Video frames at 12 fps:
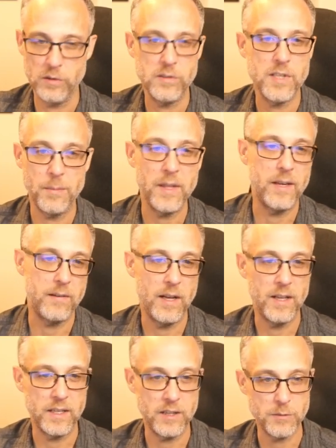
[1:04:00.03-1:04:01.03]
or something,
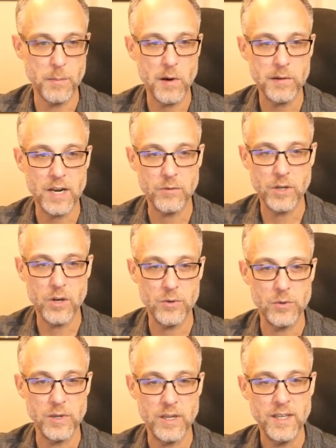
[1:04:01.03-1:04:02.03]
right? Like there's markdown
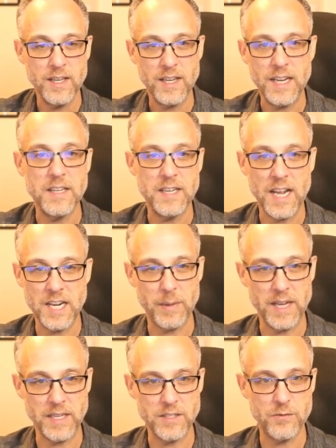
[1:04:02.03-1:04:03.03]
code in the
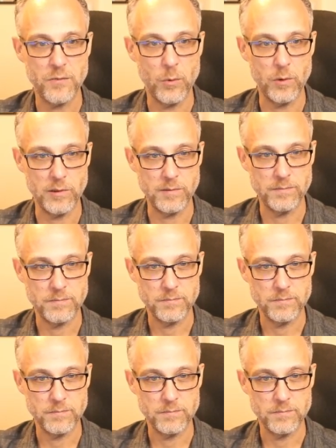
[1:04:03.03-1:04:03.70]
database for